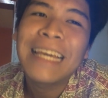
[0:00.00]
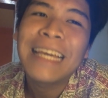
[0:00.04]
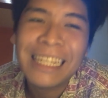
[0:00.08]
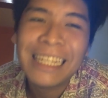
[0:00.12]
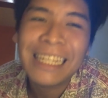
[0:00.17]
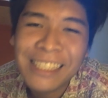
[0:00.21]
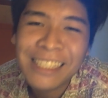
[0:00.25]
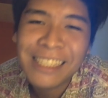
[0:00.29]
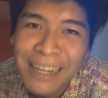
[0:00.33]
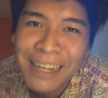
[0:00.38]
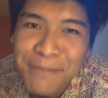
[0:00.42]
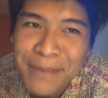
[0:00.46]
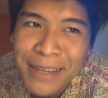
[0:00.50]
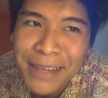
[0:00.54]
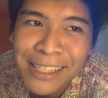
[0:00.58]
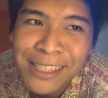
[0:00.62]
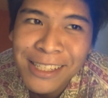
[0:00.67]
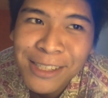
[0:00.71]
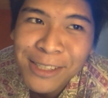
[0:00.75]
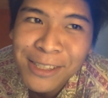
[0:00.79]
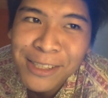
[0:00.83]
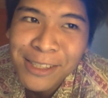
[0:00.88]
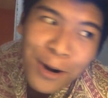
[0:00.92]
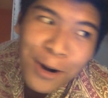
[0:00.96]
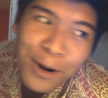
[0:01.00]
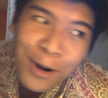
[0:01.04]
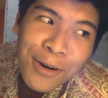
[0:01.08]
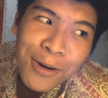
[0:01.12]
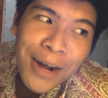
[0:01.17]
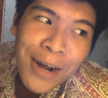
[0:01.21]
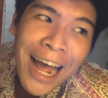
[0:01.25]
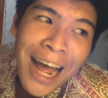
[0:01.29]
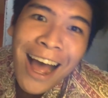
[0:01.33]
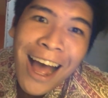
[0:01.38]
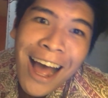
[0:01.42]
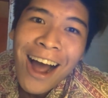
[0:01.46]
It's gonna be
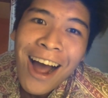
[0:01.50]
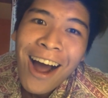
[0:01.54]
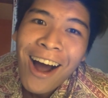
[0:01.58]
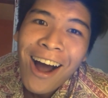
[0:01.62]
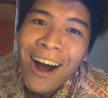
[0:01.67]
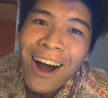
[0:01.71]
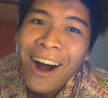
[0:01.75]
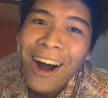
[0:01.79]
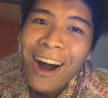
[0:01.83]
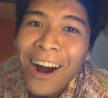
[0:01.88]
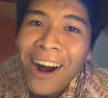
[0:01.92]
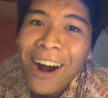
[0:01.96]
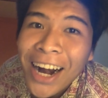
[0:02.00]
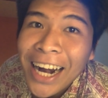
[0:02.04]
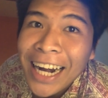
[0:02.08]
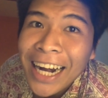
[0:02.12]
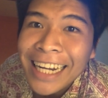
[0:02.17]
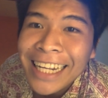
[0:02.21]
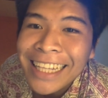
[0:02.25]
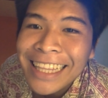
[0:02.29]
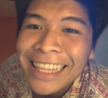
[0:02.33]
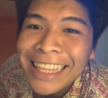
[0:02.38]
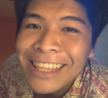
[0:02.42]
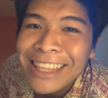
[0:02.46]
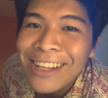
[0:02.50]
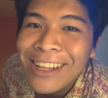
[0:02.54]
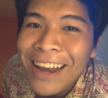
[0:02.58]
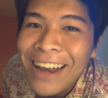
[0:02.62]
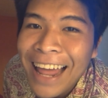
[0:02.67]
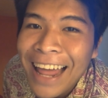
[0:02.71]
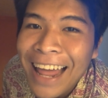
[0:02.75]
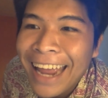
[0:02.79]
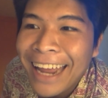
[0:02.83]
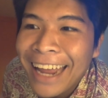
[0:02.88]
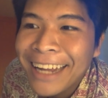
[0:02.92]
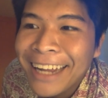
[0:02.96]
so hard to
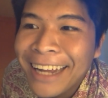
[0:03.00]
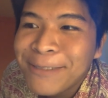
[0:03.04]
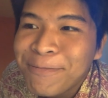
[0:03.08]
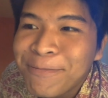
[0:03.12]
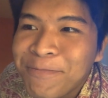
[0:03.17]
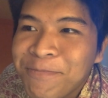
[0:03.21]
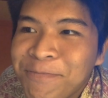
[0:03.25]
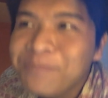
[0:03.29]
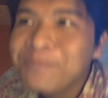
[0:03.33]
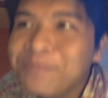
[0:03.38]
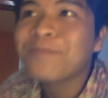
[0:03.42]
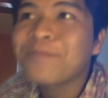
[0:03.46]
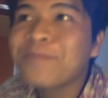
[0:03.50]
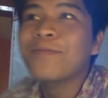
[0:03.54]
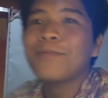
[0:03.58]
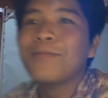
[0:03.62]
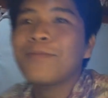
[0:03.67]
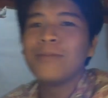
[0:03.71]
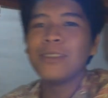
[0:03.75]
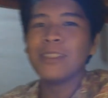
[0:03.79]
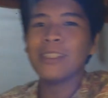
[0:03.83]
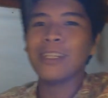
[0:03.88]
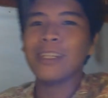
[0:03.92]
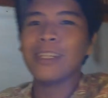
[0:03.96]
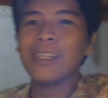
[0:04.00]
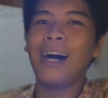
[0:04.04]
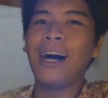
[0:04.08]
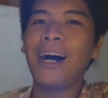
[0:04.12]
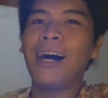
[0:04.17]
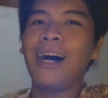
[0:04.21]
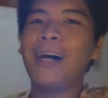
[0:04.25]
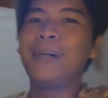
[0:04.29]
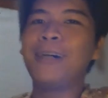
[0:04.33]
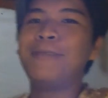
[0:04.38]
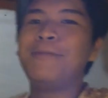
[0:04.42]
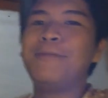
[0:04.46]
like
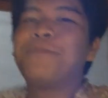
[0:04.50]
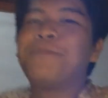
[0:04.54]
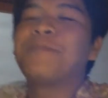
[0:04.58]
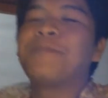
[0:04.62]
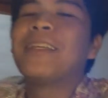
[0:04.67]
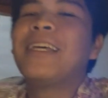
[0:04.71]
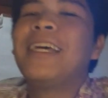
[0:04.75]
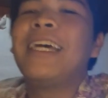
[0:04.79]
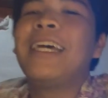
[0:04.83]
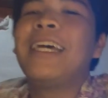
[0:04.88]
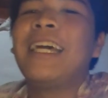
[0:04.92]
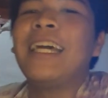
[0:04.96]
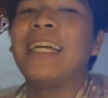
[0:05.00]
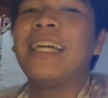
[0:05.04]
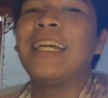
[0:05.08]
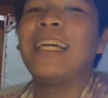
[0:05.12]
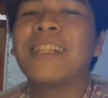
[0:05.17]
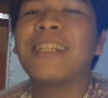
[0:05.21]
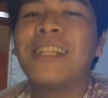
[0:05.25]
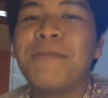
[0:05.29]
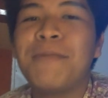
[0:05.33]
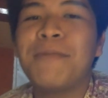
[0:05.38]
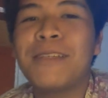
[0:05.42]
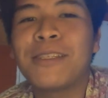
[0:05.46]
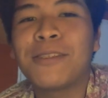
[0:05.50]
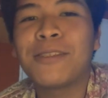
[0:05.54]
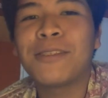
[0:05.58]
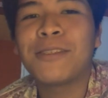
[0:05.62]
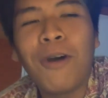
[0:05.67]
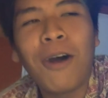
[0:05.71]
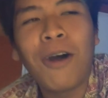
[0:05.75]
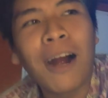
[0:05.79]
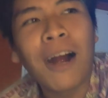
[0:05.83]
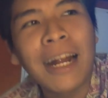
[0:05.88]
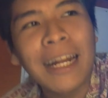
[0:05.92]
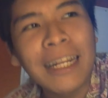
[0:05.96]
um it's gonna be
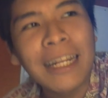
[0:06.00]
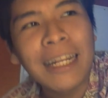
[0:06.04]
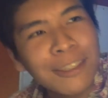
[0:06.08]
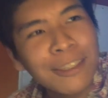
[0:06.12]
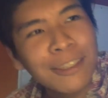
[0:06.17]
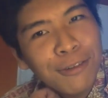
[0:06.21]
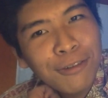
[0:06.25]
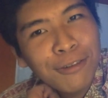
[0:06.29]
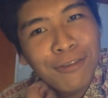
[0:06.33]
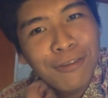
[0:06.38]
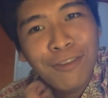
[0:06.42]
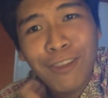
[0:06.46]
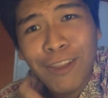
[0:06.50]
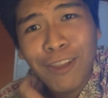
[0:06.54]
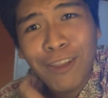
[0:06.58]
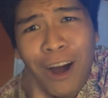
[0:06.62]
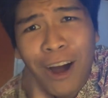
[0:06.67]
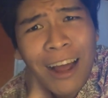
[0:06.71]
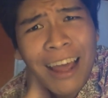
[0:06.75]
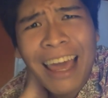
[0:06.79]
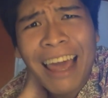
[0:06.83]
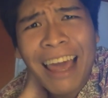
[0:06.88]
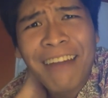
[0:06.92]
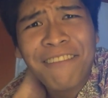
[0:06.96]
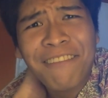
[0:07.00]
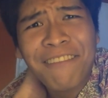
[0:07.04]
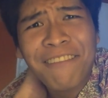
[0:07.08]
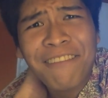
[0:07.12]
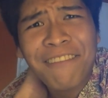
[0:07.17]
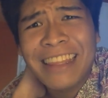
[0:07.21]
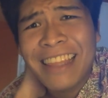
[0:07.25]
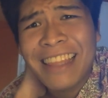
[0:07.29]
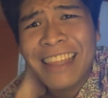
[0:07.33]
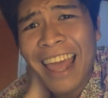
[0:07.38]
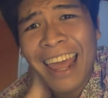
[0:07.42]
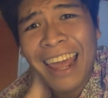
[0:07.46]
so hard to vlog
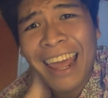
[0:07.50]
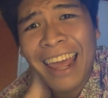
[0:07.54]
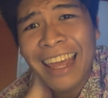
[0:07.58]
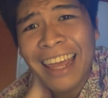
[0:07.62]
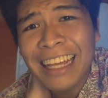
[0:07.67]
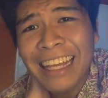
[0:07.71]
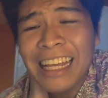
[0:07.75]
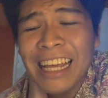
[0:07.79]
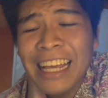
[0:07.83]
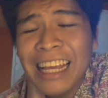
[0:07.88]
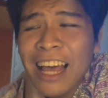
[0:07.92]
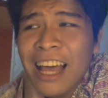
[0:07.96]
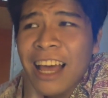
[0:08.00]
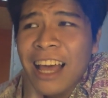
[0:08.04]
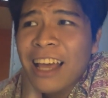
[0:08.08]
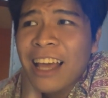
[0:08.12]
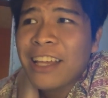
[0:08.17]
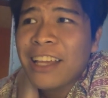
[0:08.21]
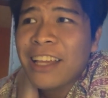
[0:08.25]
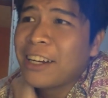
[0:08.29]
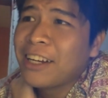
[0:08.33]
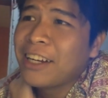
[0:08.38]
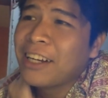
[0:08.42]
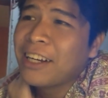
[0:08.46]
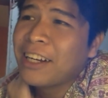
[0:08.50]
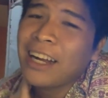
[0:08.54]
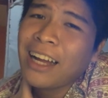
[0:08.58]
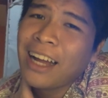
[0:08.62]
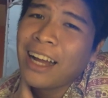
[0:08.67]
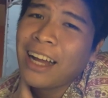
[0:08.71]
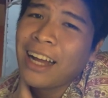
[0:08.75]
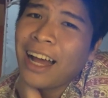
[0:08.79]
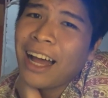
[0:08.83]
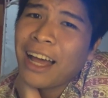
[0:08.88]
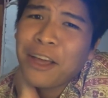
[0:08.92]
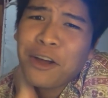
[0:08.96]
every day. You're
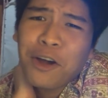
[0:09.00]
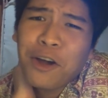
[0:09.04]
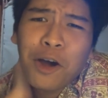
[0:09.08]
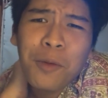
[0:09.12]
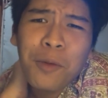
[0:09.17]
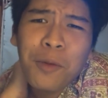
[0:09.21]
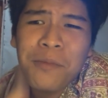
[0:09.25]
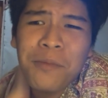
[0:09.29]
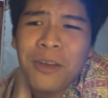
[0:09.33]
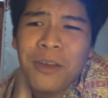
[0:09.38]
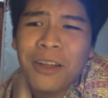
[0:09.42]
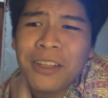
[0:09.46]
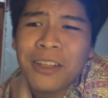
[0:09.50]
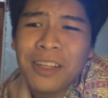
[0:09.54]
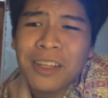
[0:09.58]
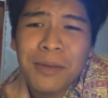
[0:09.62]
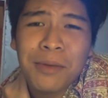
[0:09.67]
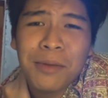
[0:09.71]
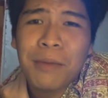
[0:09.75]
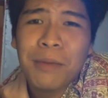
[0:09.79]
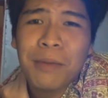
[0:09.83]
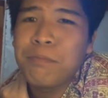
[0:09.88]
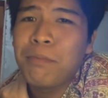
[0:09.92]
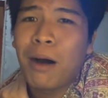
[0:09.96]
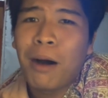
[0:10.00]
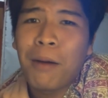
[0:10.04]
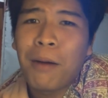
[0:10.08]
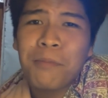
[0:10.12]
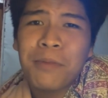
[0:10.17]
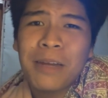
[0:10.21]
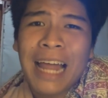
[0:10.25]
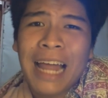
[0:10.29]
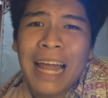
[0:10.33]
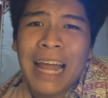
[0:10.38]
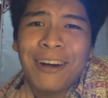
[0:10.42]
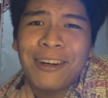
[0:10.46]
I hope I'm not gonna be
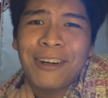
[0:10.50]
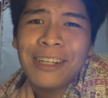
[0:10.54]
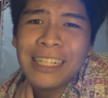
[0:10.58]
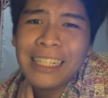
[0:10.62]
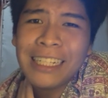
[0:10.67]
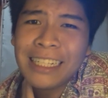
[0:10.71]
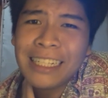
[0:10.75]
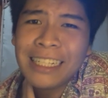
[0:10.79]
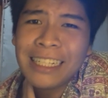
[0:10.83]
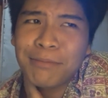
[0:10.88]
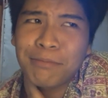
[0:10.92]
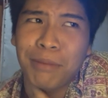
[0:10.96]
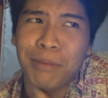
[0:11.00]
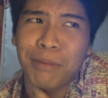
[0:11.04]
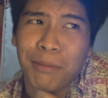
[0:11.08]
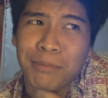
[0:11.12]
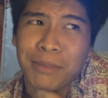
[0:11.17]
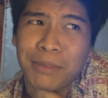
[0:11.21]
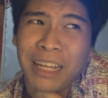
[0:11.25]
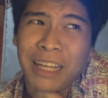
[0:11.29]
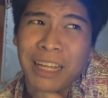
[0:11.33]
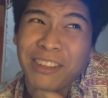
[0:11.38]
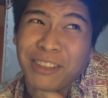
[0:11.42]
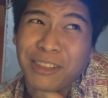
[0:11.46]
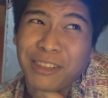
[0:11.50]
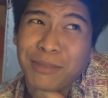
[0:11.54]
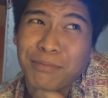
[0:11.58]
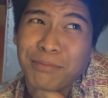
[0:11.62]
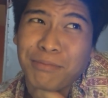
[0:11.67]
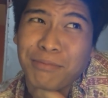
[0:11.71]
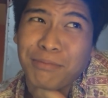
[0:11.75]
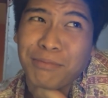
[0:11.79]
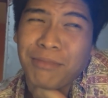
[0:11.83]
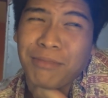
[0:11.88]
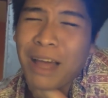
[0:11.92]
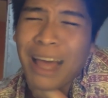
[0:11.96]
bumped out. Bumped out
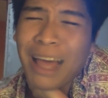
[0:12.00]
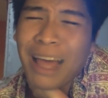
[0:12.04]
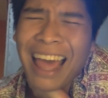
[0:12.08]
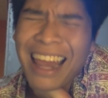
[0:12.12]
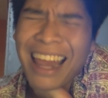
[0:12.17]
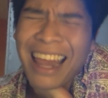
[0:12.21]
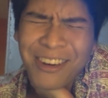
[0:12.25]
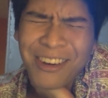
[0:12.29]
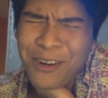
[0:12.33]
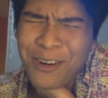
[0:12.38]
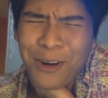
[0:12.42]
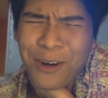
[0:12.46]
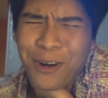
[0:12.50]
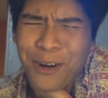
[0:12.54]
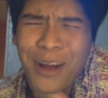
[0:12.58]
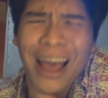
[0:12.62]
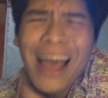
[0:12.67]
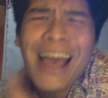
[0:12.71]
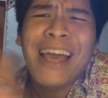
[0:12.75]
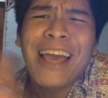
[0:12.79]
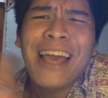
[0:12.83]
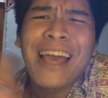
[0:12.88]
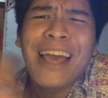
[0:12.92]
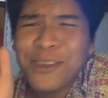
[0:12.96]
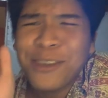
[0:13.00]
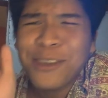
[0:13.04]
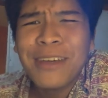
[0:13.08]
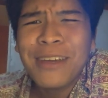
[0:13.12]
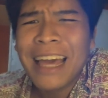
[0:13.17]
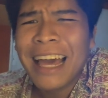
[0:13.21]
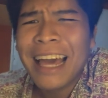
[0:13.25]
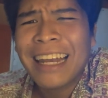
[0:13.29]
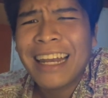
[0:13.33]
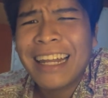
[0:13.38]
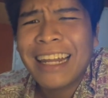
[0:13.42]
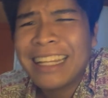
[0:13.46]
I don't know. You
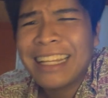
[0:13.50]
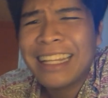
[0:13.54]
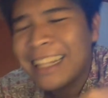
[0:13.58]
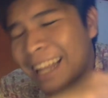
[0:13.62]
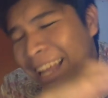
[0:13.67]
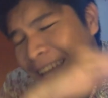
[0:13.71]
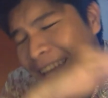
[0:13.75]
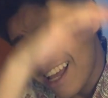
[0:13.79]
get it.